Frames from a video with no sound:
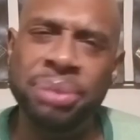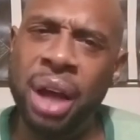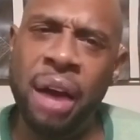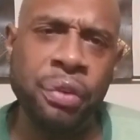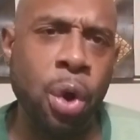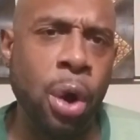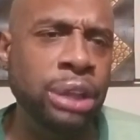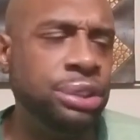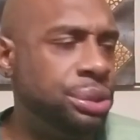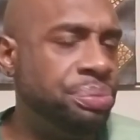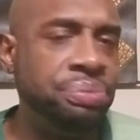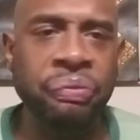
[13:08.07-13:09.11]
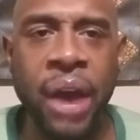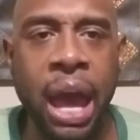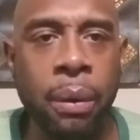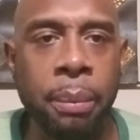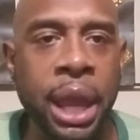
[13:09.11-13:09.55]
Of course,
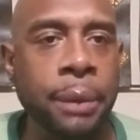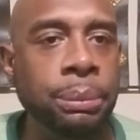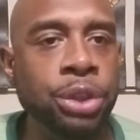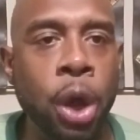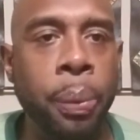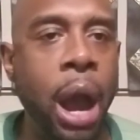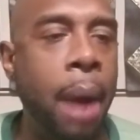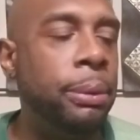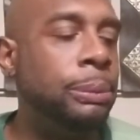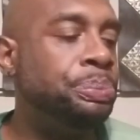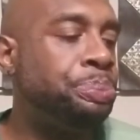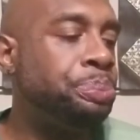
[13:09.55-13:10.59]
fine with me, no problem.